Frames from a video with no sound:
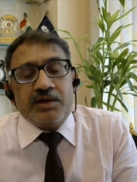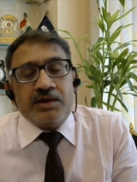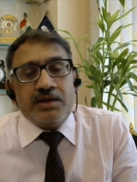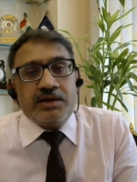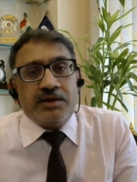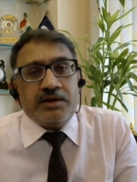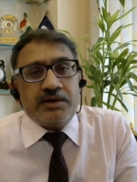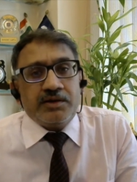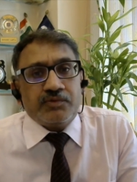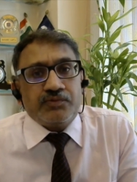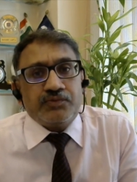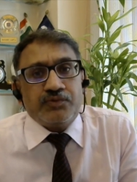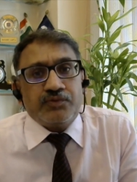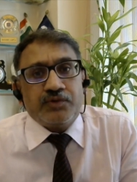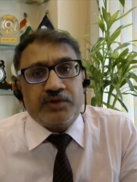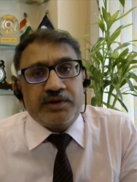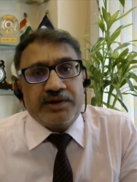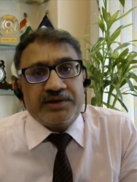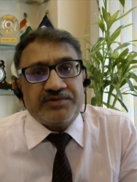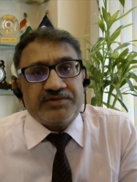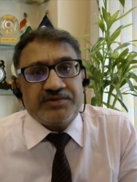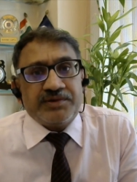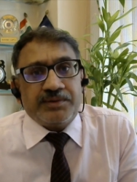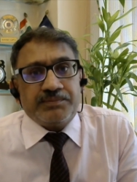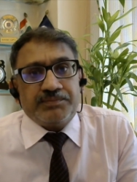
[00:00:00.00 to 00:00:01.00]
Now, for
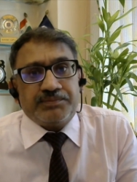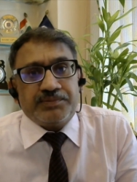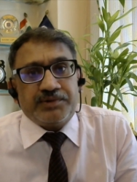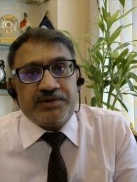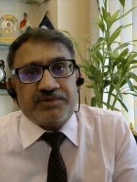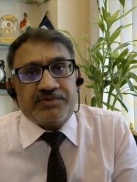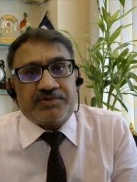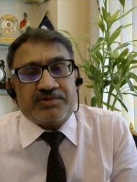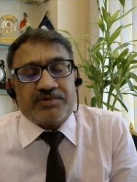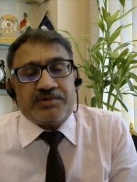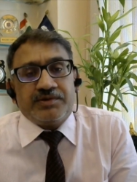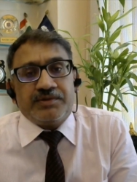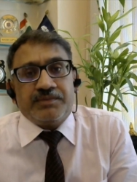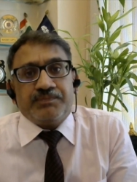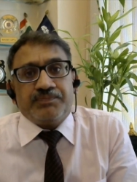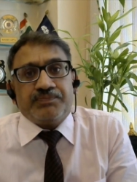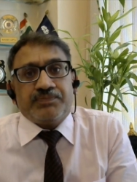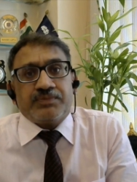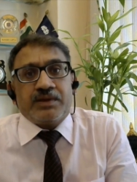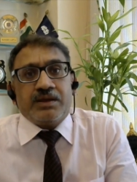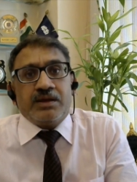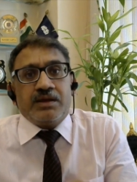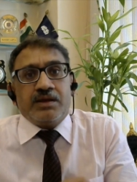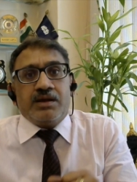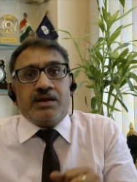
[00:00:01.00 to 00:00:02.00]
examples,
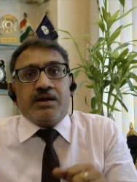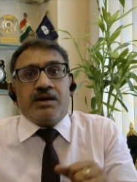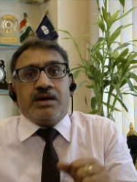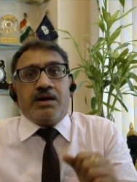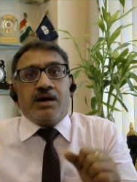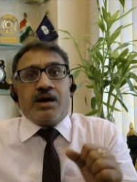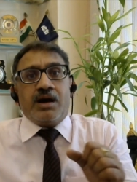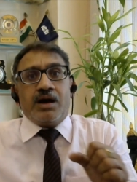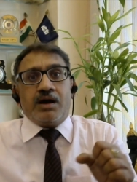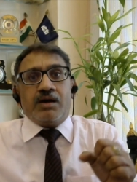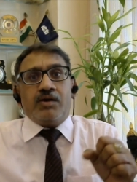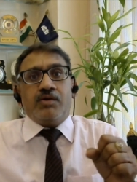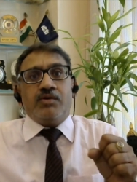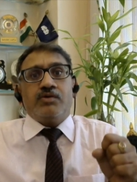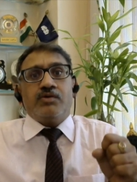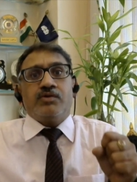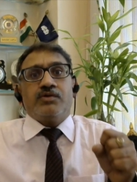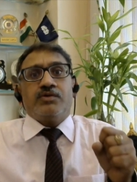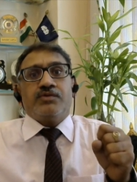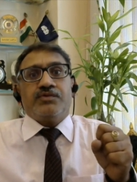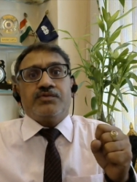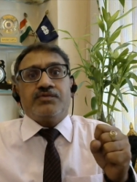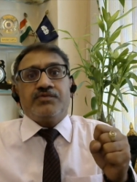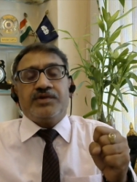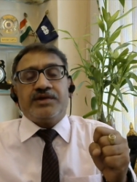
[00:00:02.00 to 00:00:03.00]
how
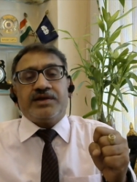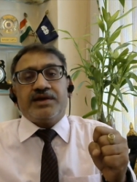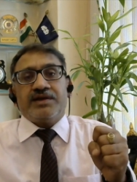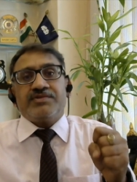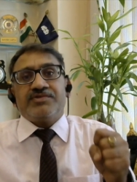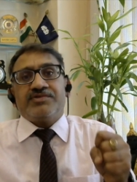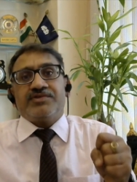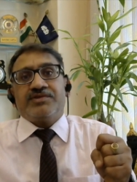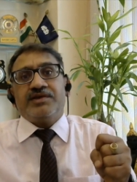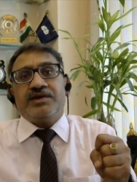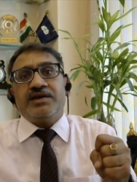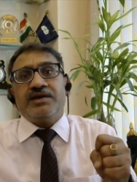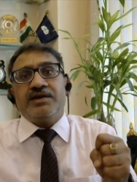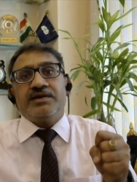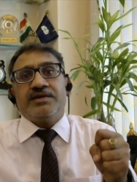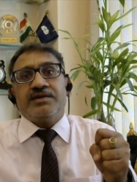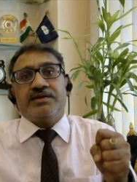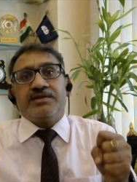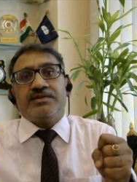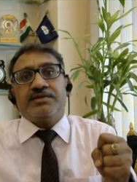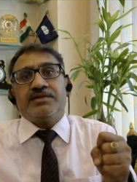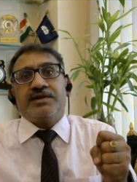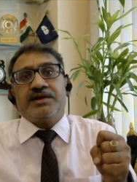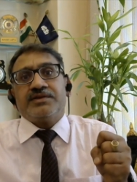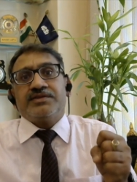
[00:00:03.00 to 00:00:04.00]
we can say
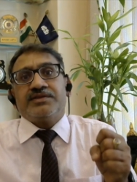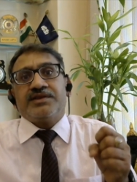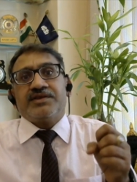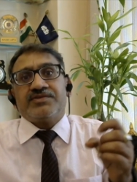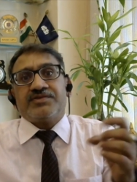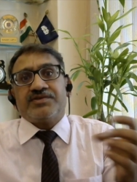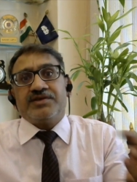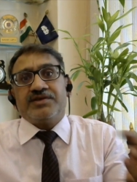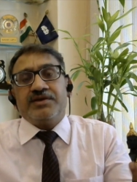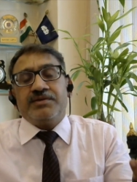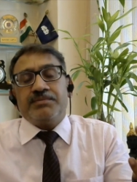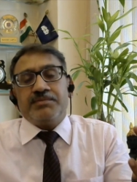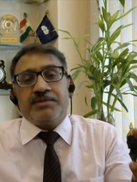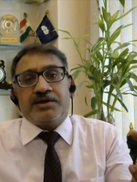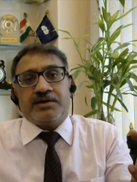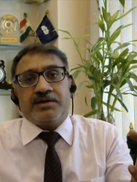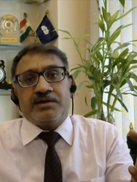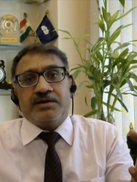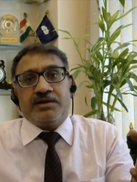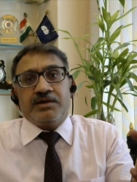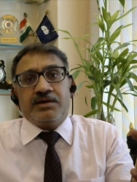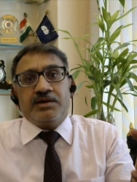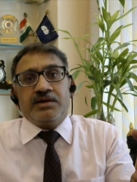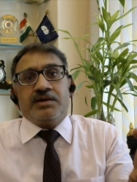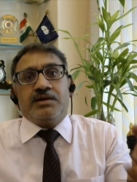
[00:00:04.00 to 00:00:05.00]
that the scheming.
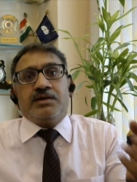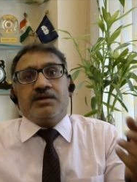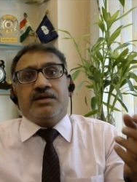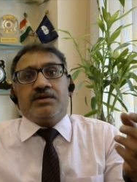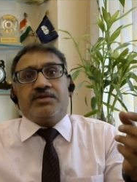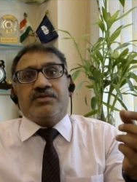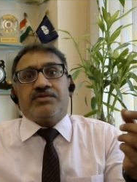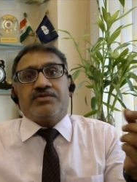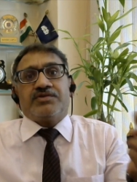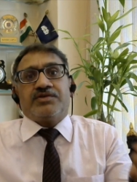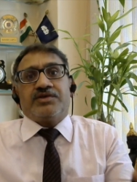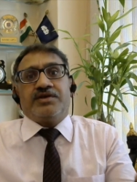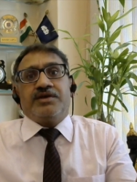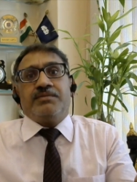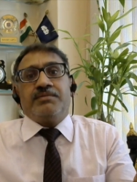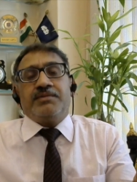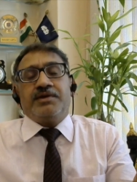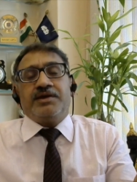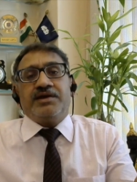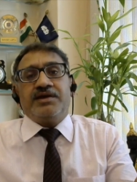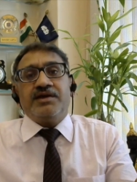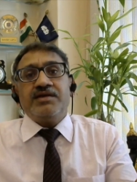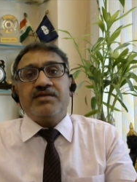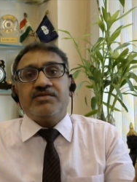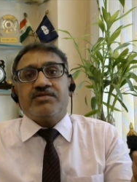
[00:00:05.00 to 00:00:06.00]

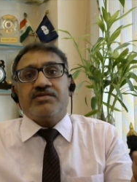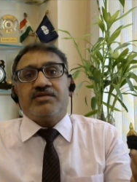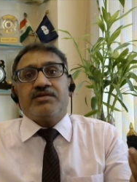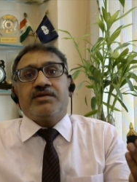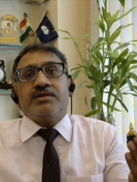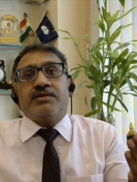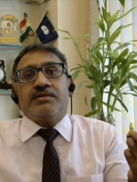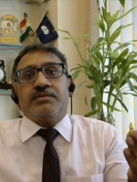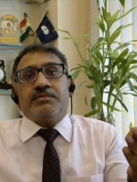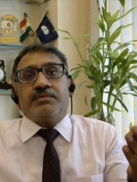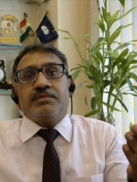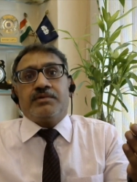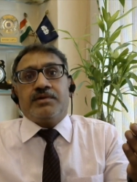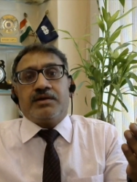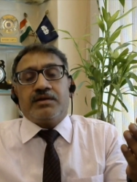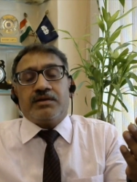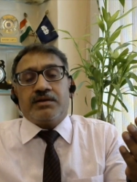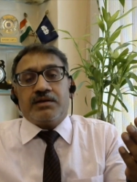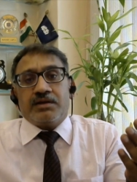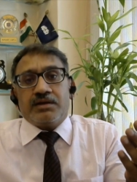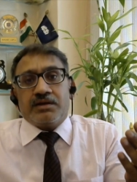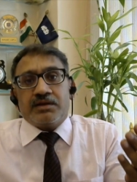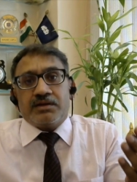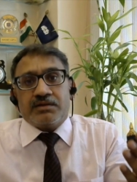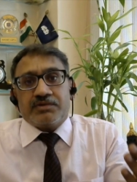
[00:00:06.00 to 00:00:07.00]
Scheming is
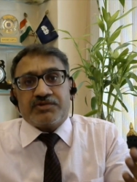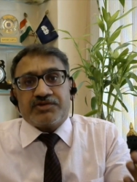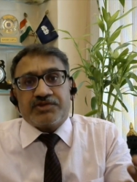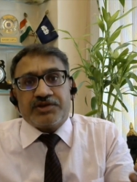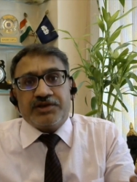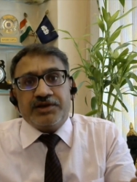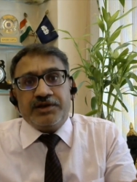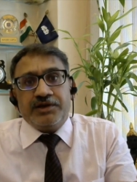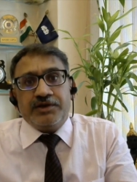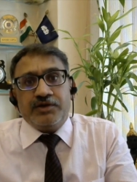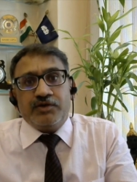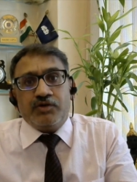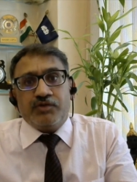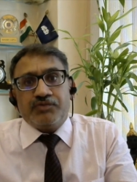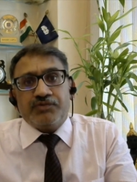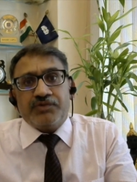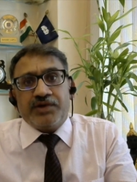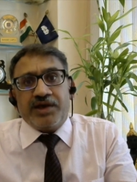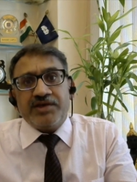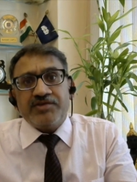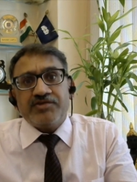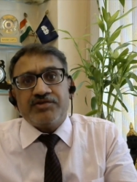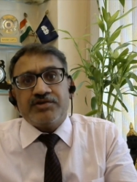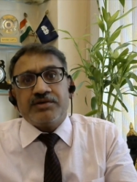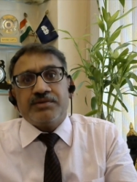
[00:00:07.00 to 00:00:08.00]
stealing of
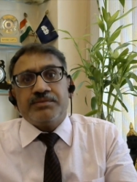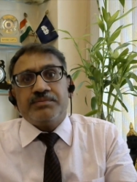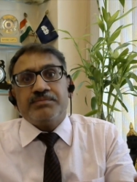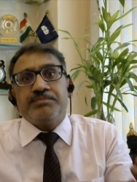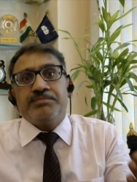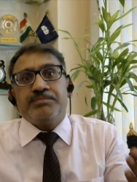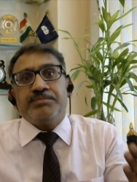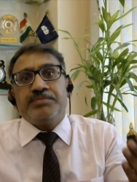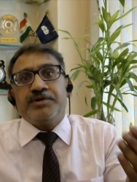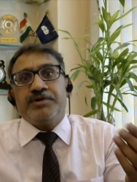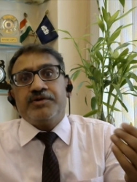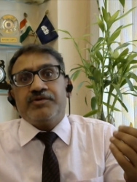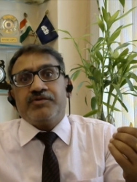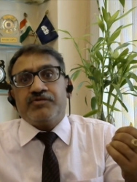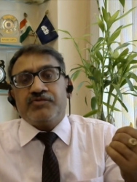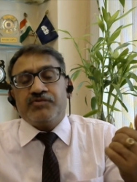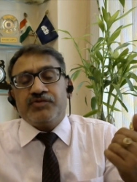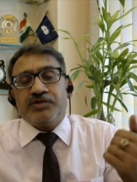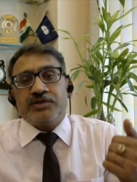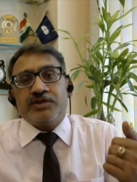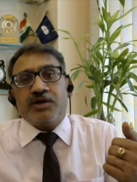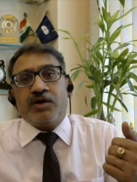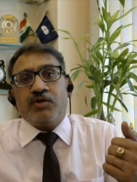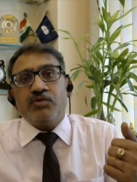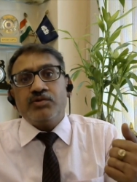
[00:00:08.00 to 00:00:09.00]
cash
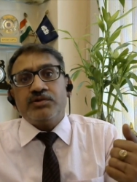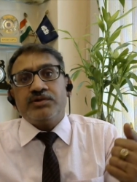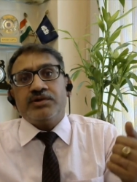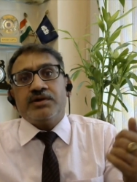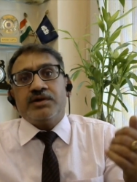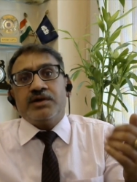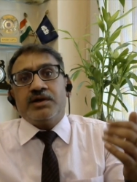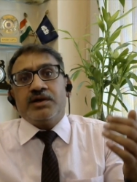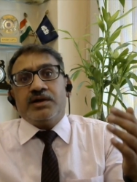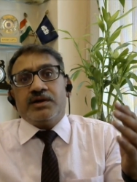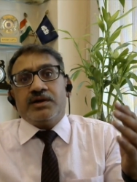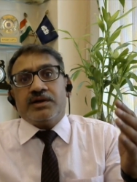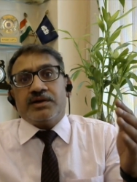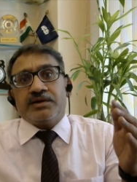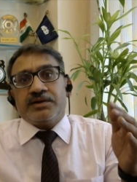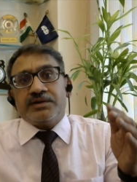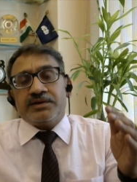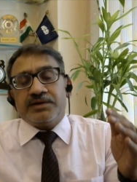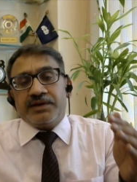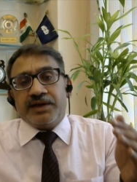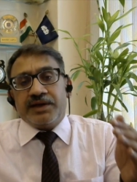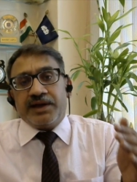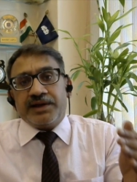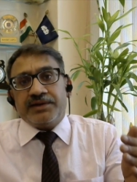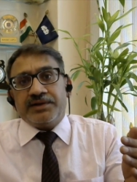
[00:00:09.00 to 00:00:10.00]
without
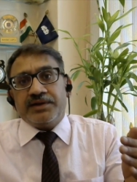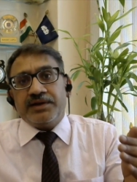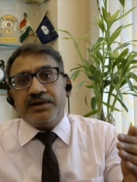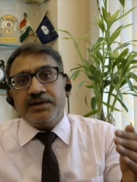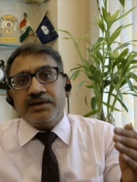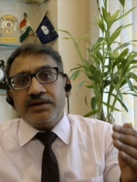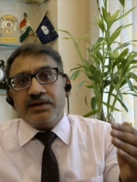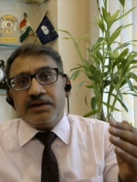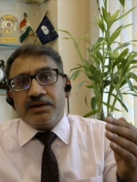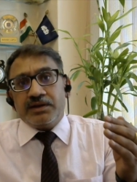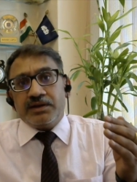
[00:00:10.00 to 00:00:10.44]
getting